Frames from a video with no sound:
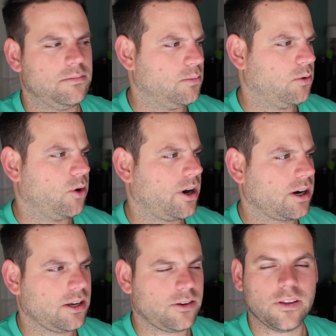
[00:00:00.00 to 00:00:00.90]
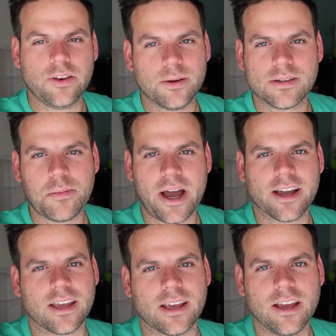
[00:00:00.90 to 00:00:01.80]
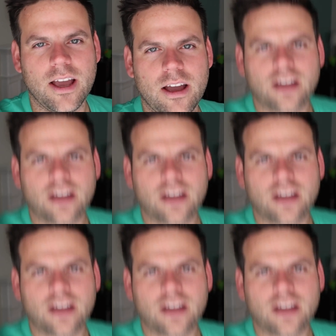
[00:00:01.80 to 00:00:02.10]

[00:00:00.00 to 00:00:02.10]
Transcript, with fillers: more continuous packing,